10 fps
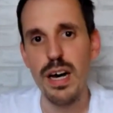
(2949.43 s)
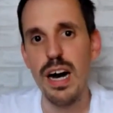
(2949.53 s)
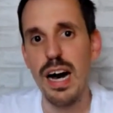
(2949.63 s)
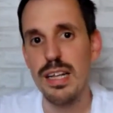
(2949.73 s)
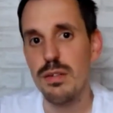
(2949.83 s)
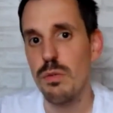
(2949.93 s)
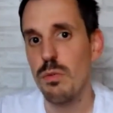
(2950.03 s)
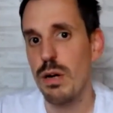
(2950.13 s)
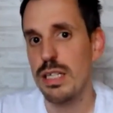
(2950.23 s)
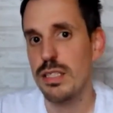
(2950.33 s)
And
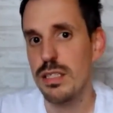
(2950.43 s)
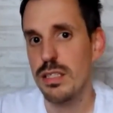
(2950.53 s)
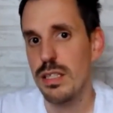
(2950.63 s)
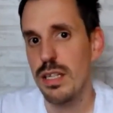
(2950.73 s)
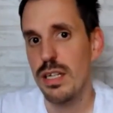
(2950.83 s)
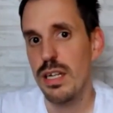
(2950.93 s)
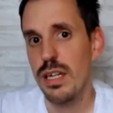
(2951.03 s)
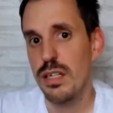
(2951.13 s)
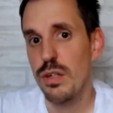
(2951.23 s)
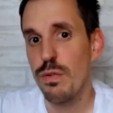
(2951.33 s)
once
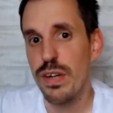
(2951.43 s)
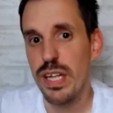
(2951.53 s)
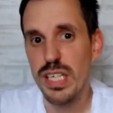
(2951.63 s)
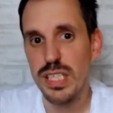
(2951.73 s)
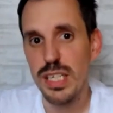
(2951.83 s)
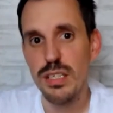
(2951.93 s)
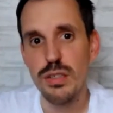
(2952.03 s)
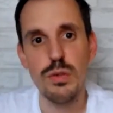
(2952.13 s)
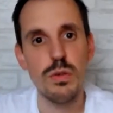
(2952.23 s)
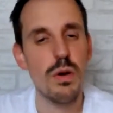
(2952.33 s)
you finish it,
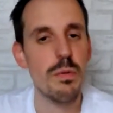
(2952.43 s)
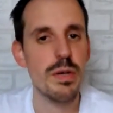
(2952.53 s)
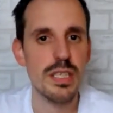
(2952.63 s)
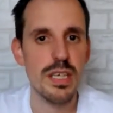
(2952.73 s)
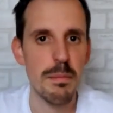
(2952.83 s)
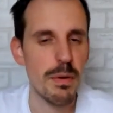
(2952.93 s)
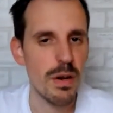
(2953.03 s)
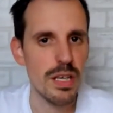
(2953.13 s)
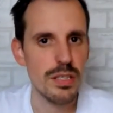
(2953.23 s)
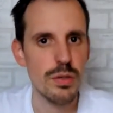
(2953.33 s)
you always can polish.